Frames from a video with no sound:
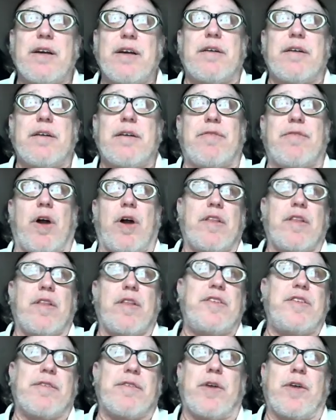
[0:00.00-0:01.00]
for all the
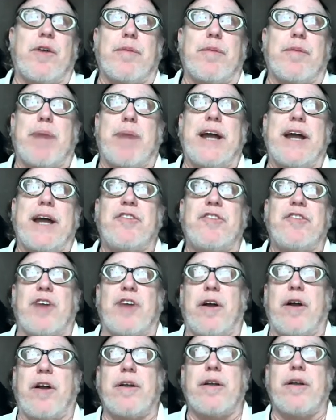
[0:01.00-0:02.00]
different pie
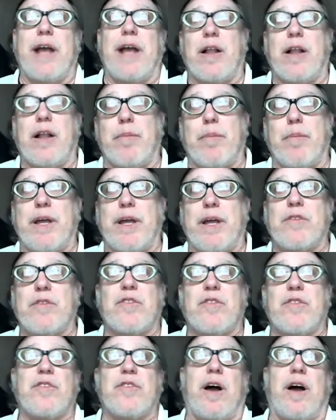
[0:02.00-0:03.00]
chart
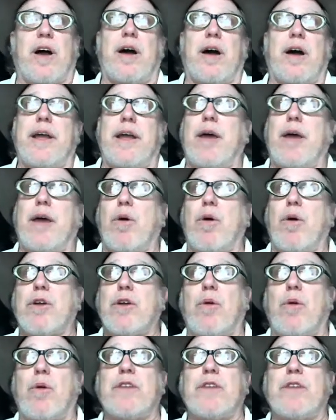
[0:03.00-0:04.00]
elements. And I won't
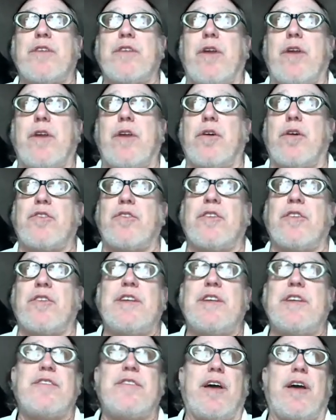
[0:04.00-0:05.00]
go into those in
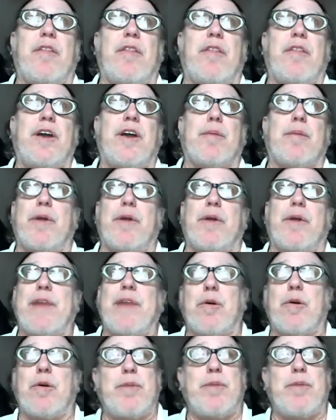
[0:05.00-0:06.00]
detail there, but that
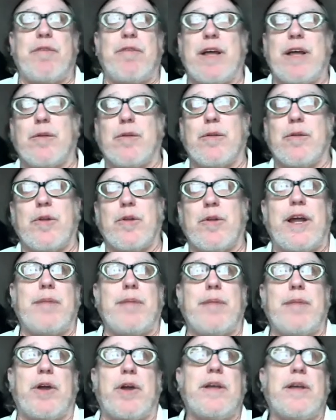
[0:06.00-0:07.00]
would be available to
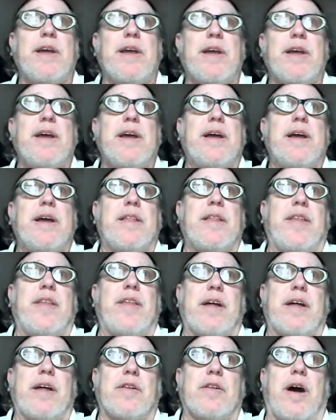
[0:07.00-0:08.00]
anybody
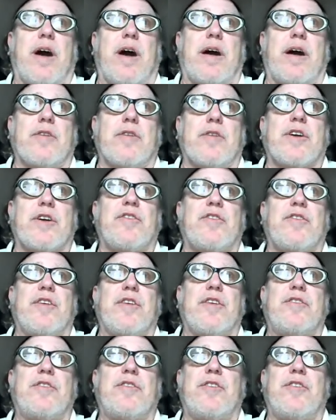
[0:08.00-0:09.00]
that looks
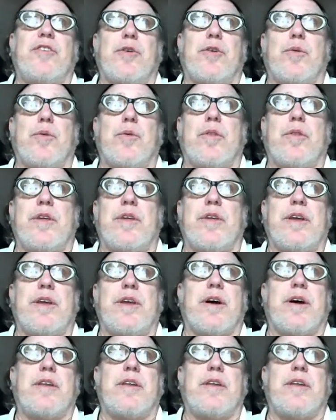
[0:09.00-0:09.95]
into the